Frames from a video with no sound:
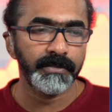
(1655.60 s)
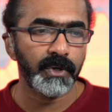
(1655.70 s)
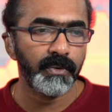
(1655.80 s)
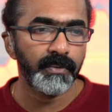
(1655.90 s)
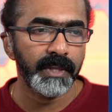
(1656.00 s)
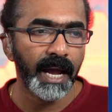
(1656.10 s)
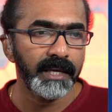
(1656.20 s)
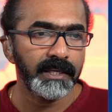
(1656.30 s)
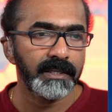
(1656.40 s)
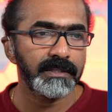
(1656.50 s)
So the
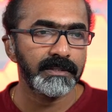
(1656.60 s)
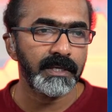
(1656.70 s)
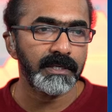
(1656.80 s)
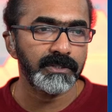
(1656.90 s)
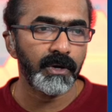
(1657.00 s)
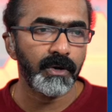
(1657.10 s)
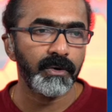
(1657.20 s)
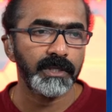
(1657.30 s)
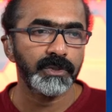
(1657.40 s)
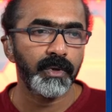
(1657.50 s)
idea is this. So
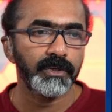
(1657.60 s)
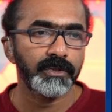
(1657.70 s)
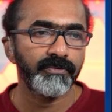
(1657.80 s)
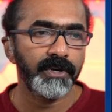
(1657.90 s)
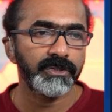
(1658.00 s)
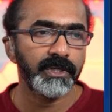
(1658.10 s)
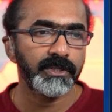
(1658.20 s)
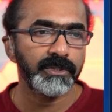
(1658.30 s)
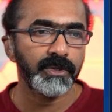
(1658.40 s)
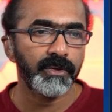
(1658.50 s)
I just wanted to finish
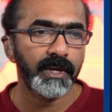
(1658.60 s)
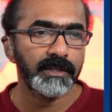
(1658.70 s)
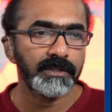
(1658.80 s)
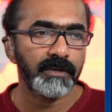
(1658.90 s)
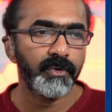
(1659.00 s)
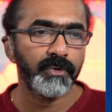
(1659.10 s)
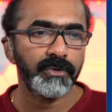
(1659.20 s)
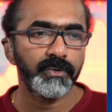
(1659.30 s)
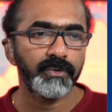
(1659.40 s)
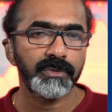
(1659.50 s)
this so that we don't want
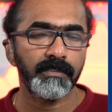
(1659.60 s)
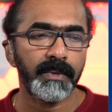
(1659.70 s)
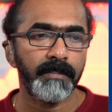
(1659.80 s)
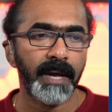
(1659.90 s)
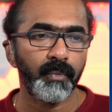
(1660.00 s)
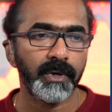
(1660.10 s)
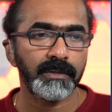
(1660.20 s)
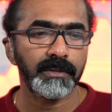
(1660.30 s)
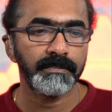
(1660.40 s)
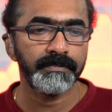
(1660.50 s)
to use up the bandwidth.